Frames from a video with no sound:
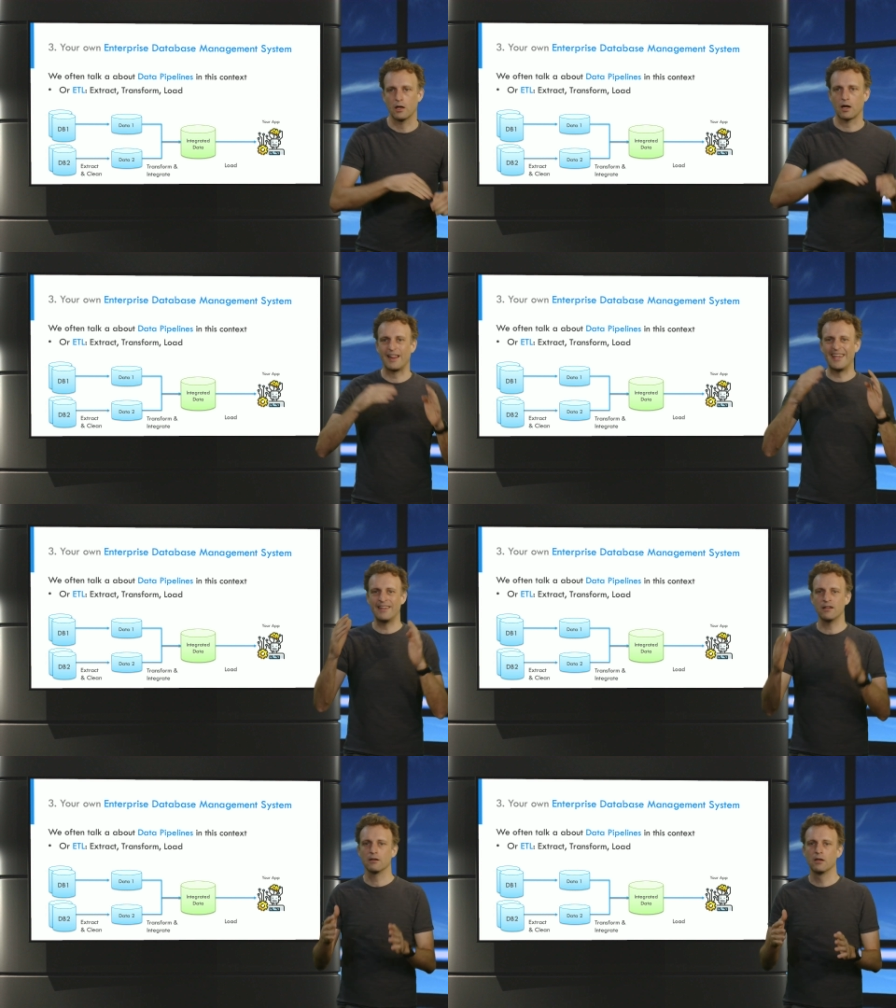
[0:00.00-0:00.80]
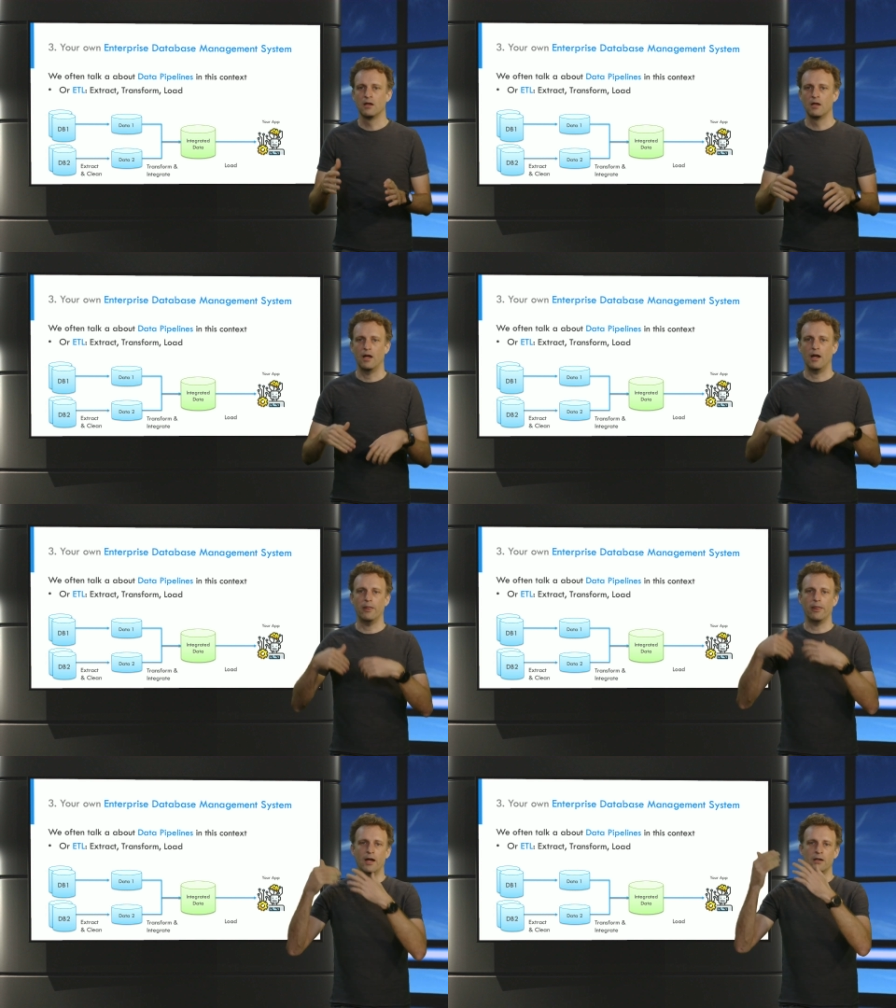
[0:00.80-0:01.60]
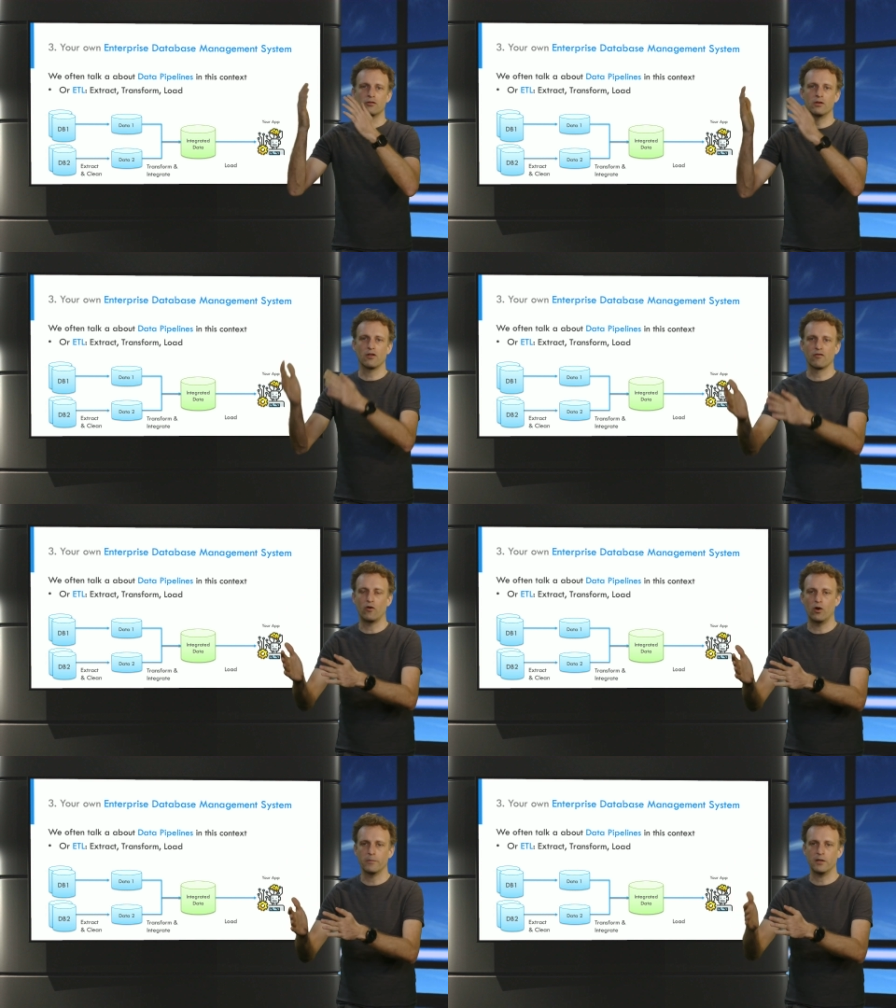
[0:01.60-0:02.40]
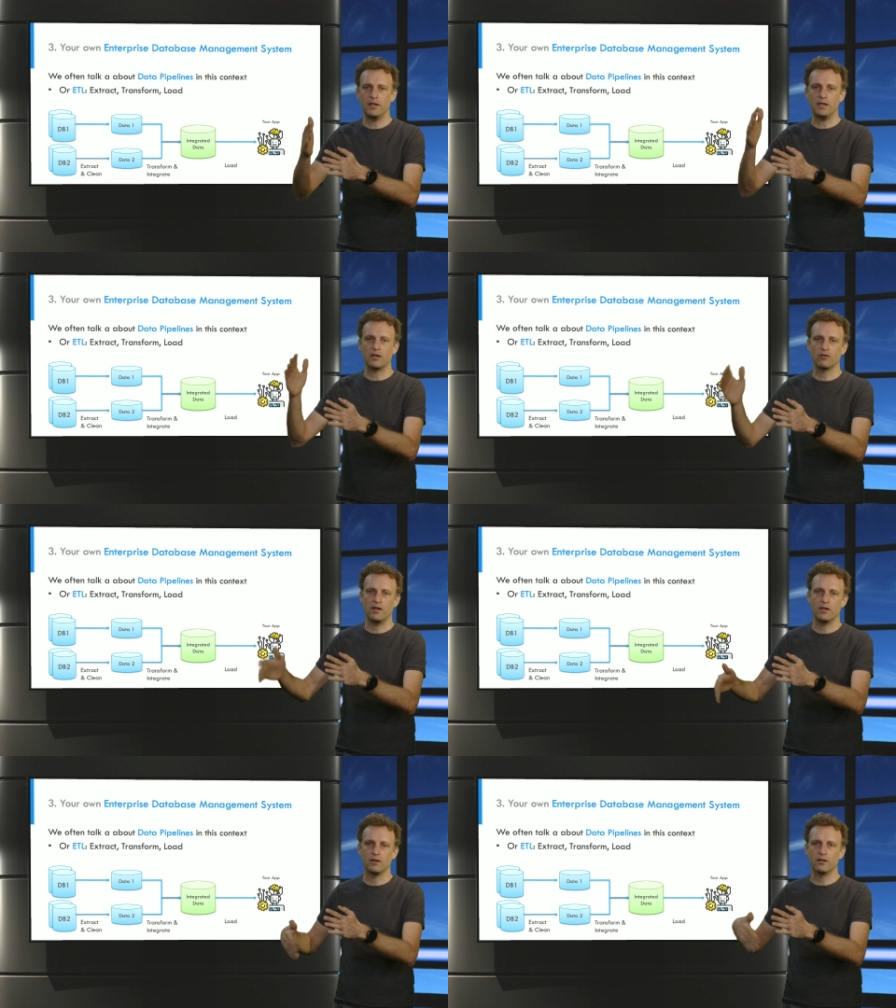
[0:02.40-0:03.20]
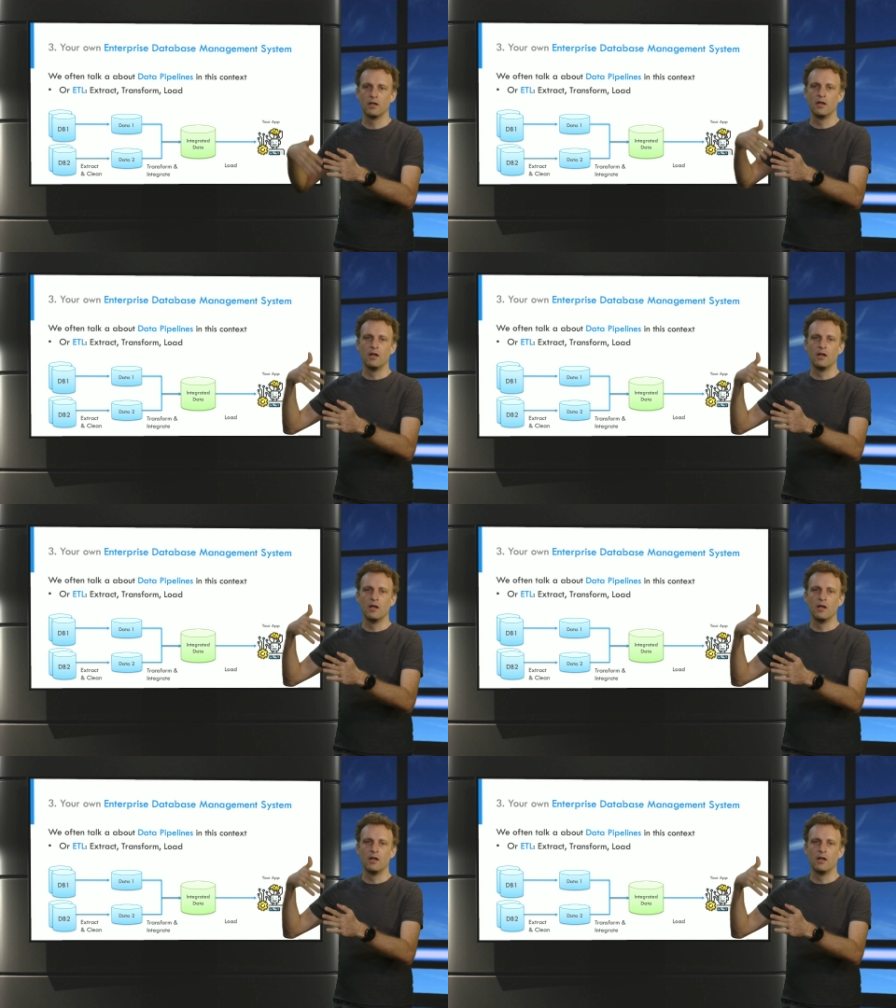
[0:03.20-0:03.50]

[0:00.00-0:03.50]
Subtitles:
cleaned, and then transformed and integrated